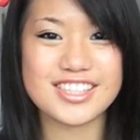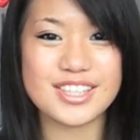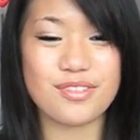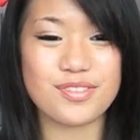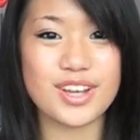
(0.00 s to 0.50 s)

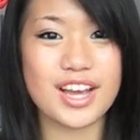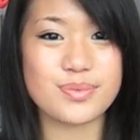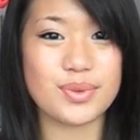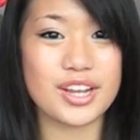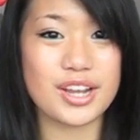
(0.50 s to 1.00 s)
So if you
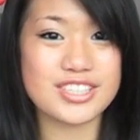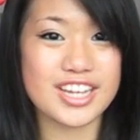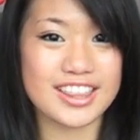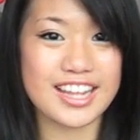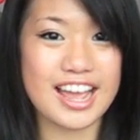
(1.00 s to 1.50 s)
guys want to go
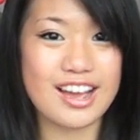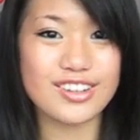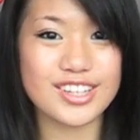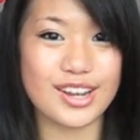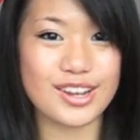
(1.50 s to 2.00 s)
check that
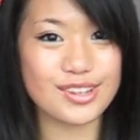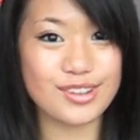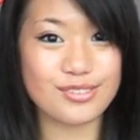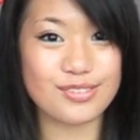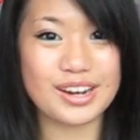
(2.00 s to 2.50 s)
out, you know, you
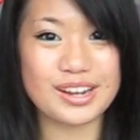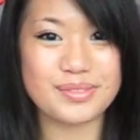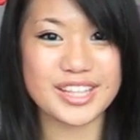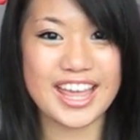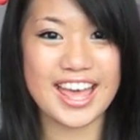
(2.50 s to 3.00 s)
can follow
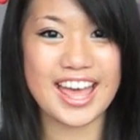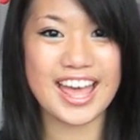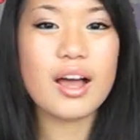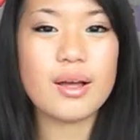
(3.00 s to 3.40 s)
me there.